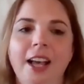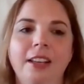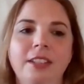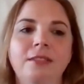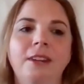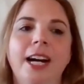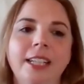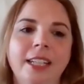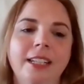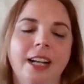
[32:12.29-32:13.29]
the
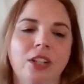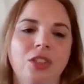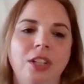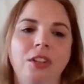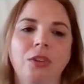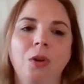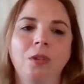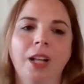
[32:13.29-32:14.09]
divine connection in your own